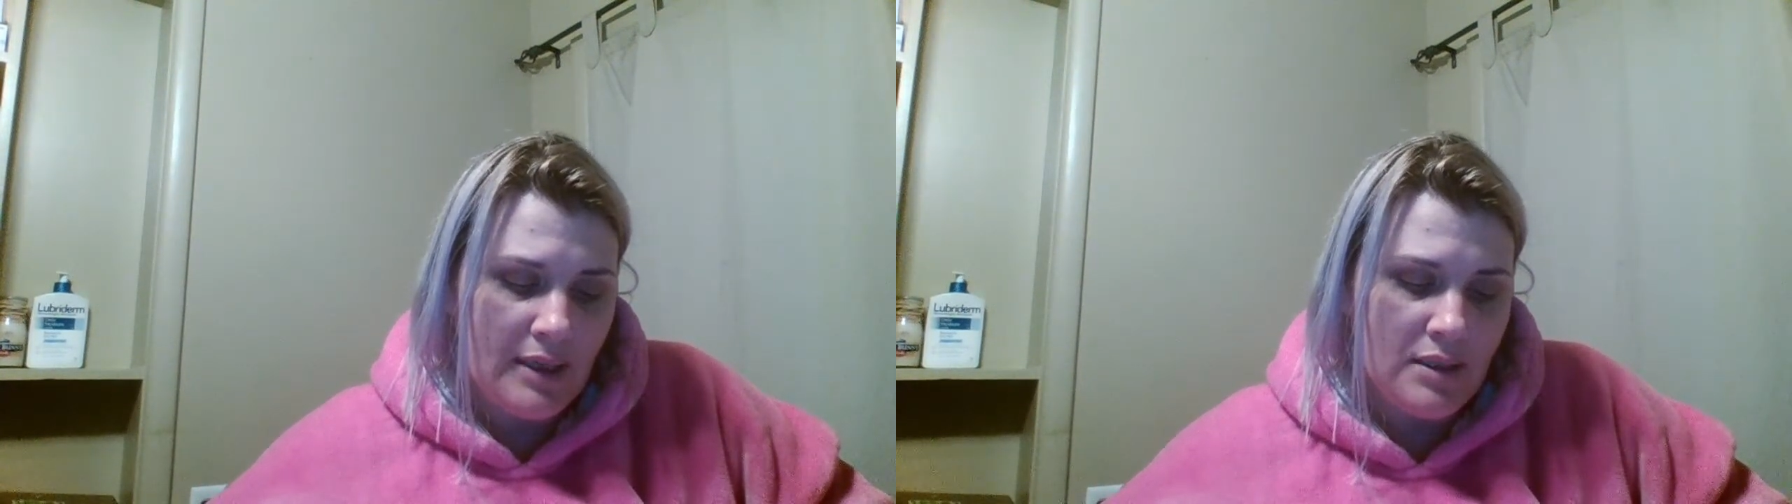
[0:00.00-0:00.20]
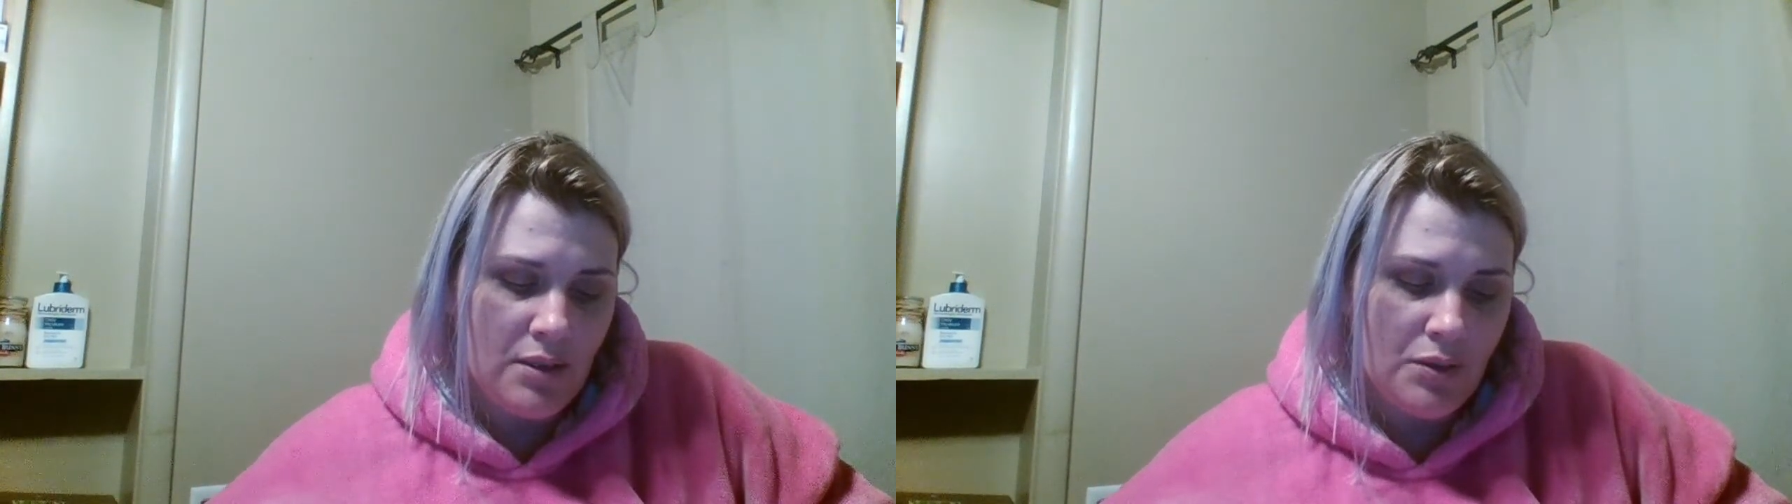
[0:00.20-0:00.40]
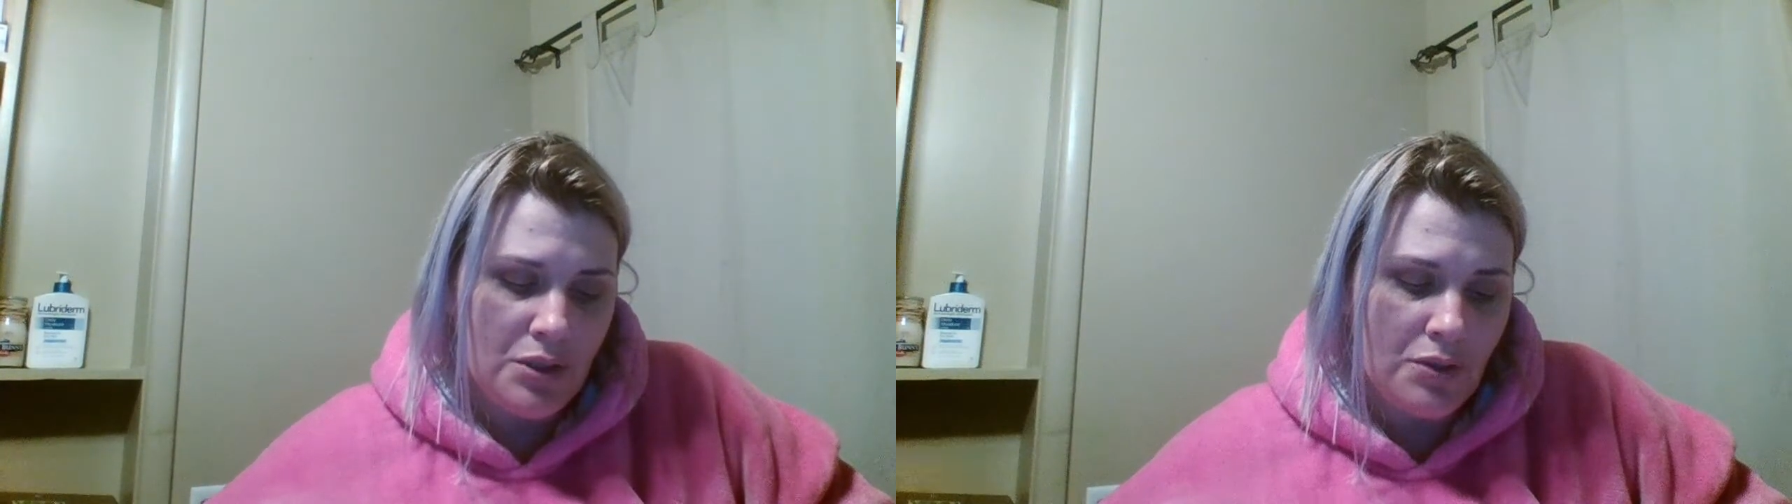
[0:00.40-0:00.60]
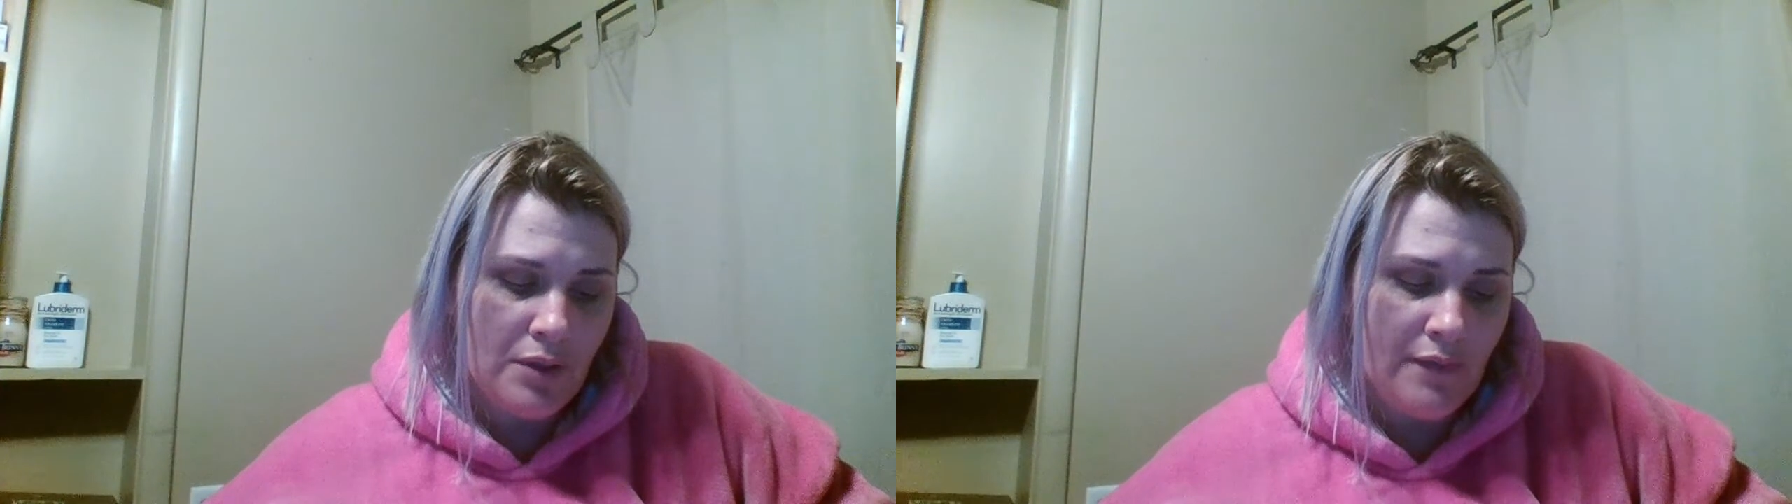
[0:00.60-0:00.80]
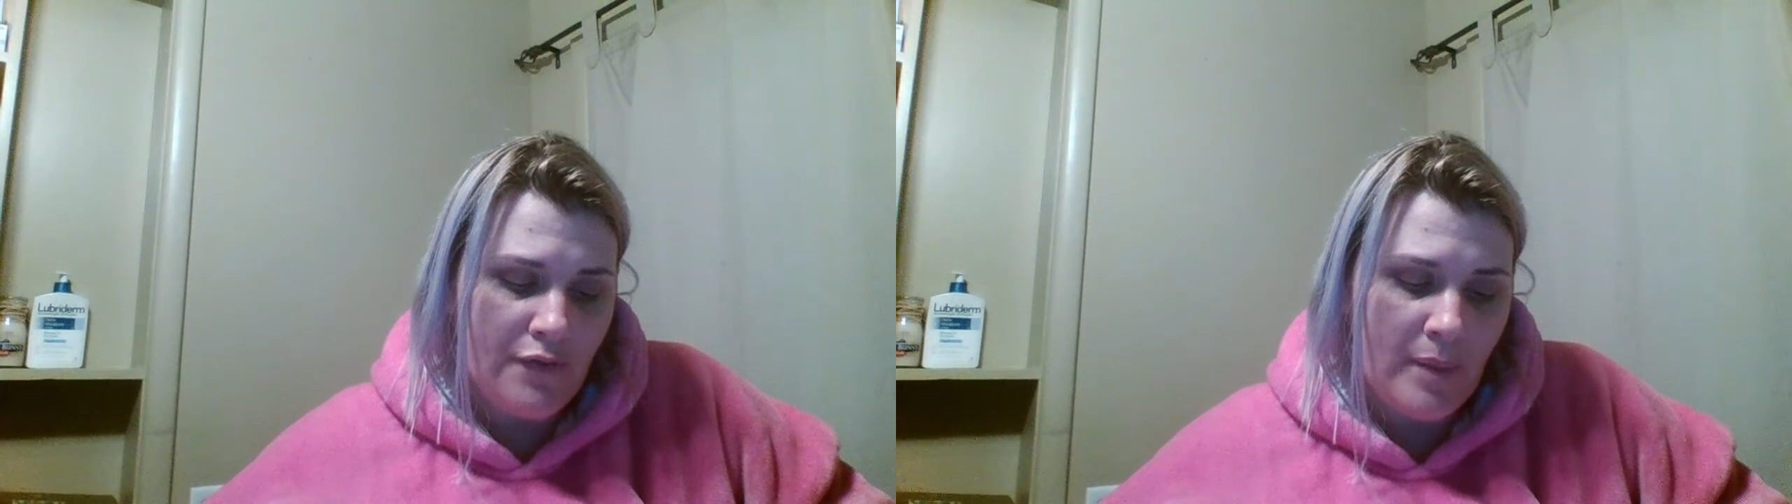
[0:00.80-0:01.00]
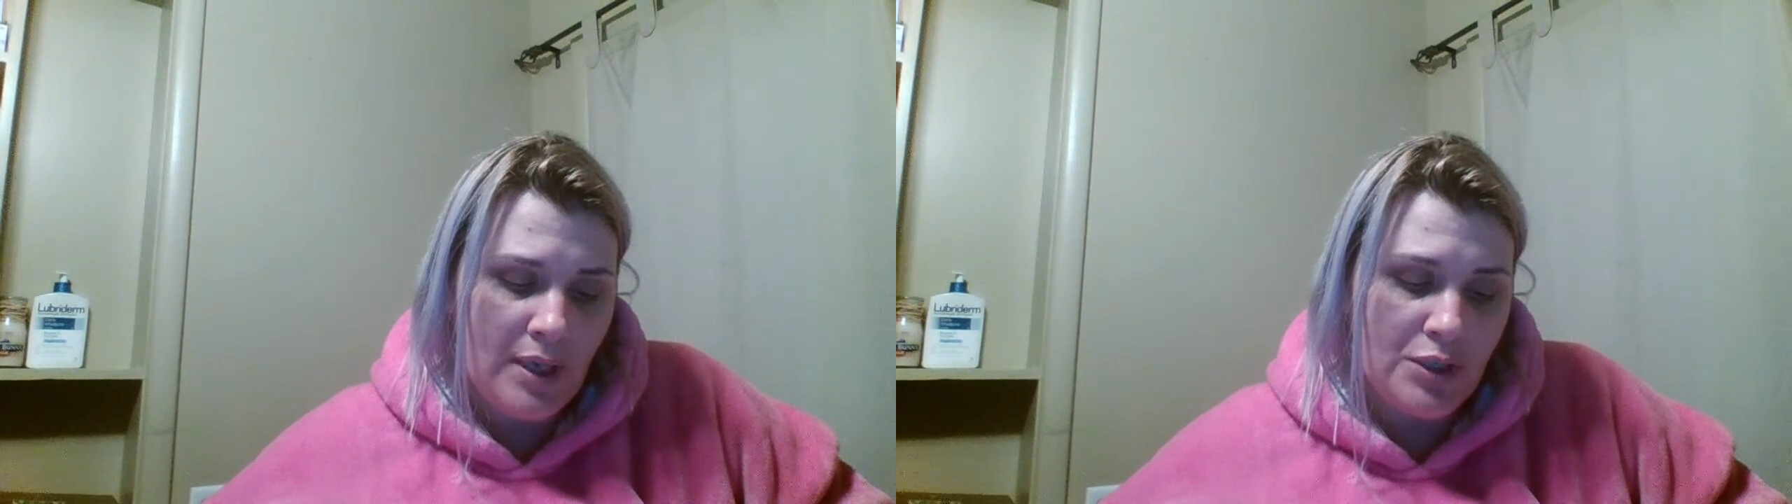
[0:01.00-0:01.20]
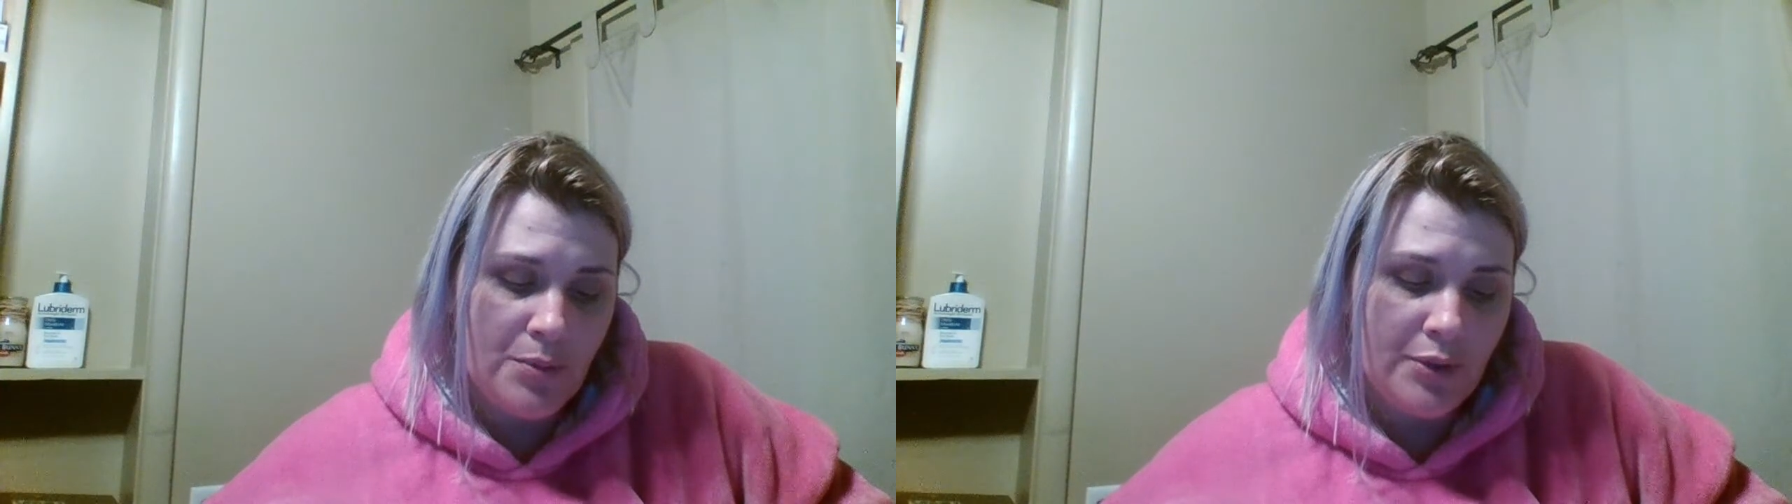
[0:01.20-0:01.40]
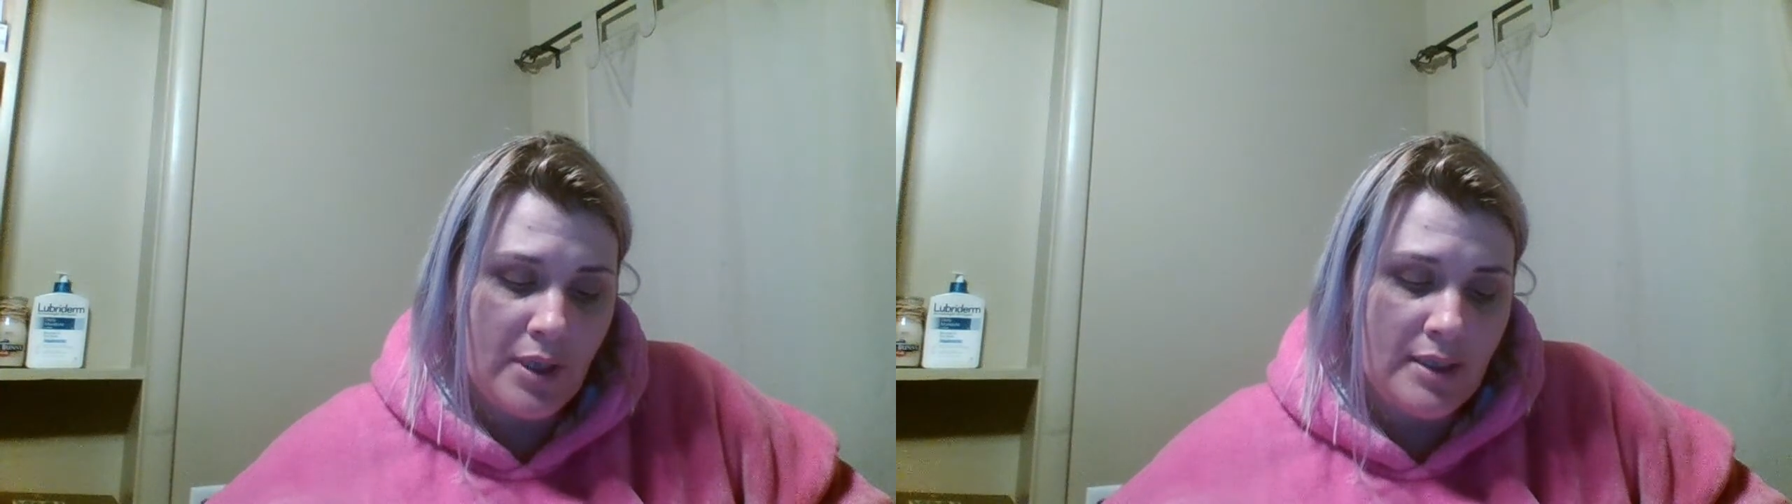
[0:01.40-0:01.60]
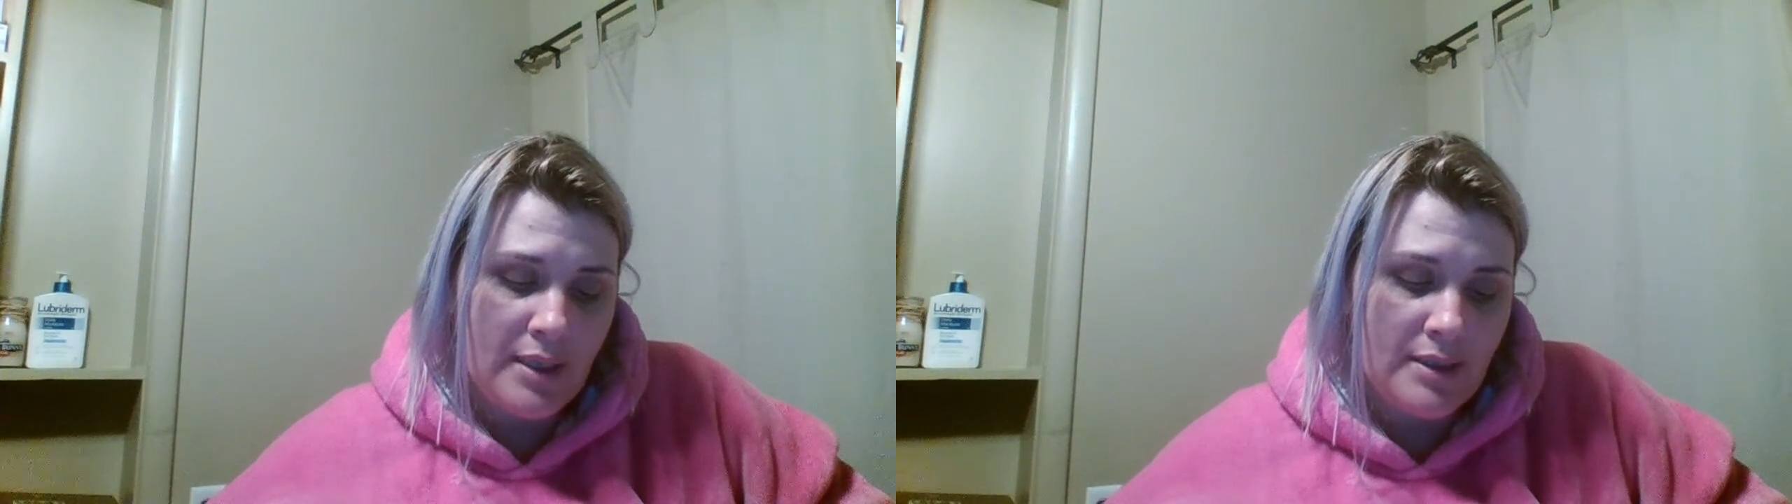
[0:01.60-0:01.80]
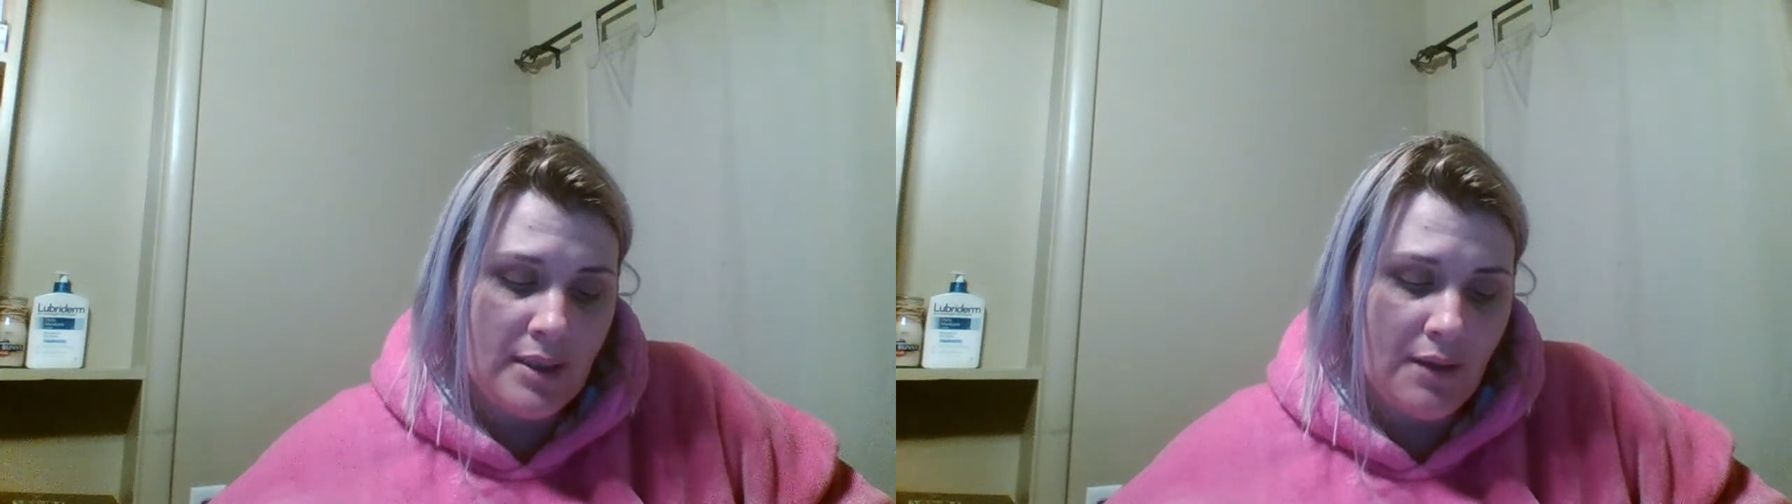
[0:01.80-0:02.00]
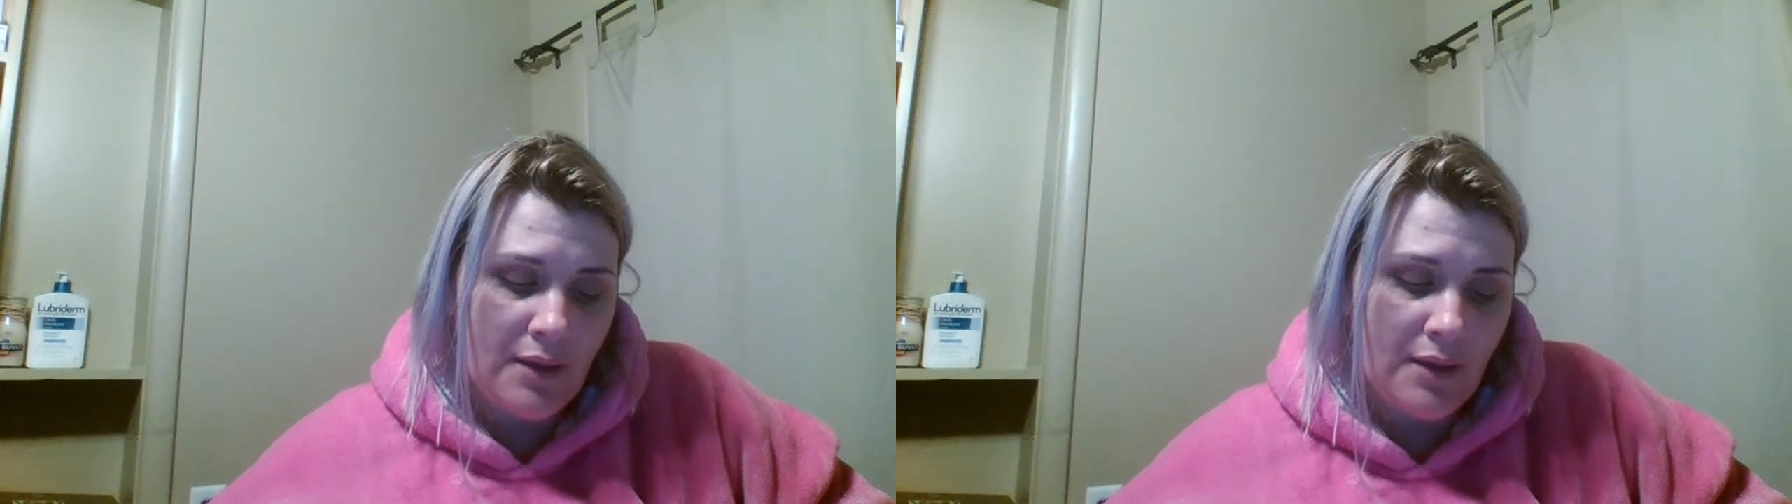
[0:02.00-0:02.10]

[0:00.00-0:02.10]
and social information processing